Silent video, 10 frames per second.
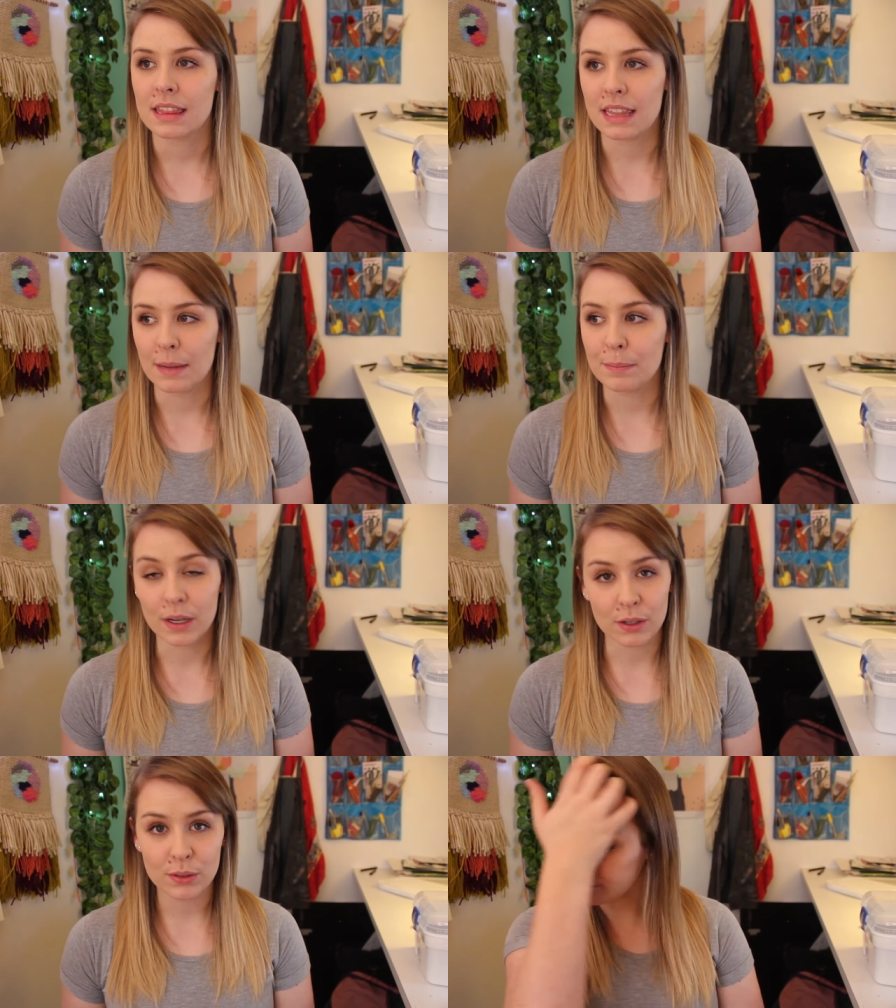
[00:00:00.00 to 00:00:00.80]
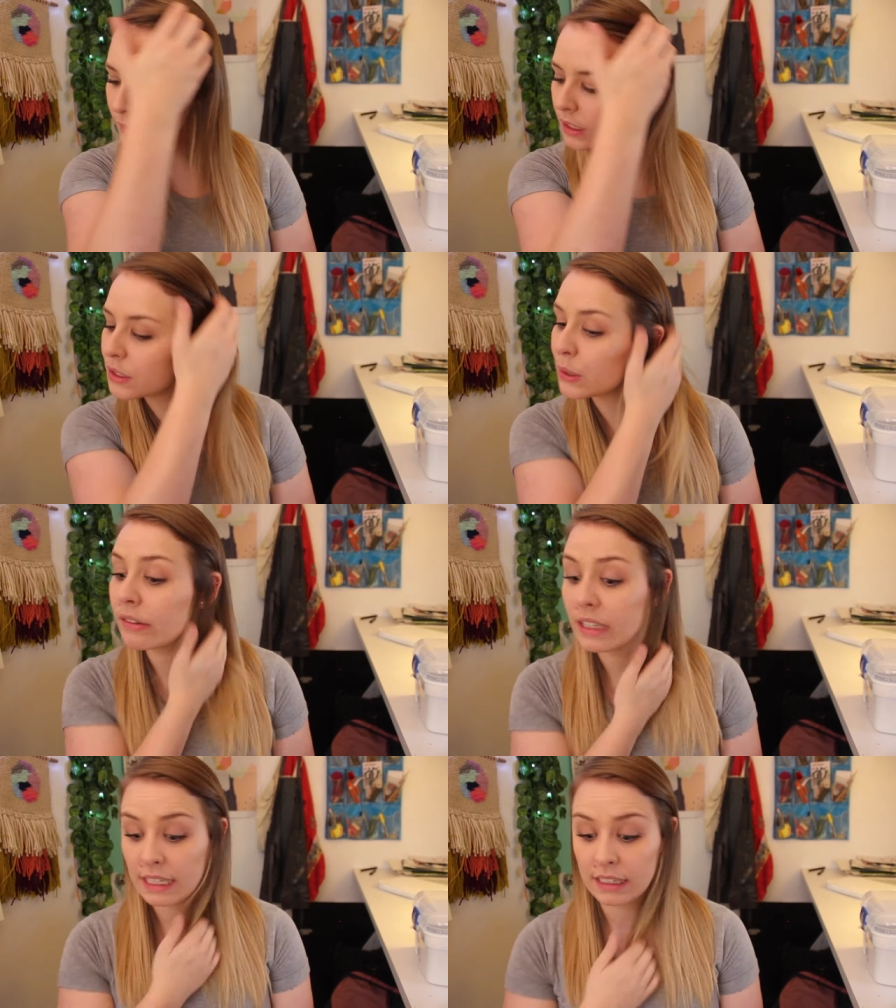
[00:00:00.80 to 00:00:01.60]
they buckle. So I
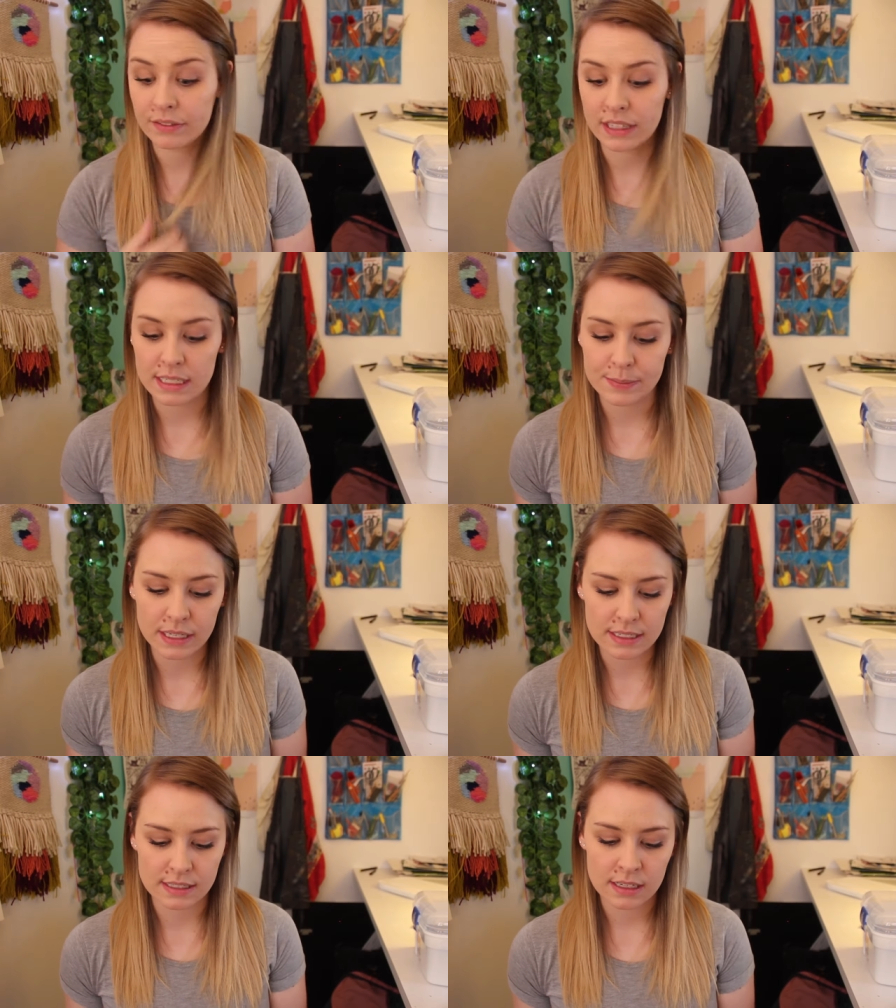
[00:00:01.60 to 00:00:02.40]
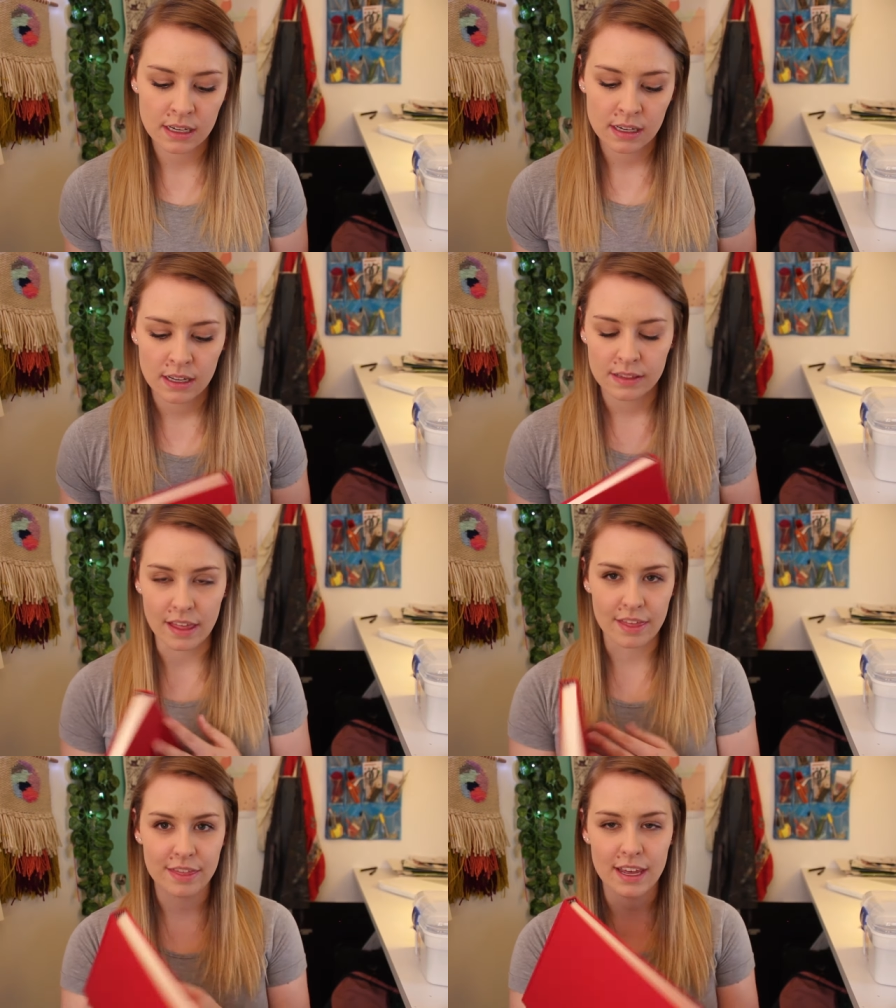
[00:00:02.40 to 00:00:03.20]
really love these because
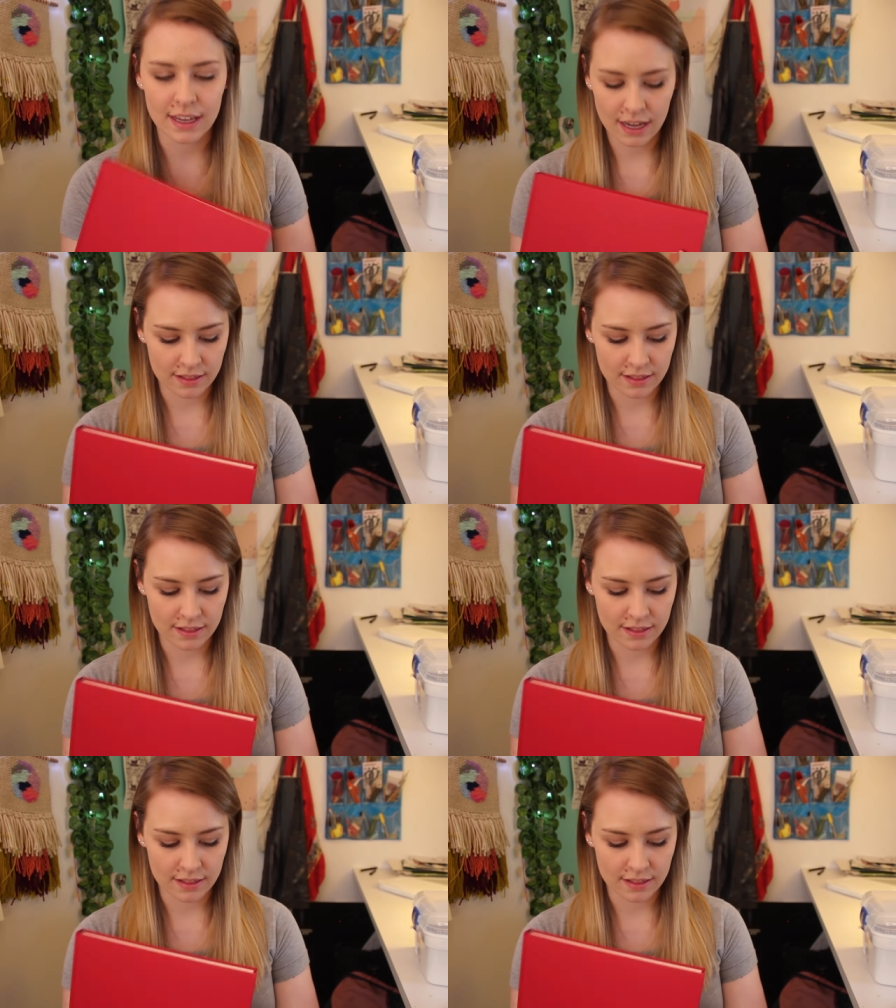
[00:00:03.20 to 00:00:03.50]
they're thick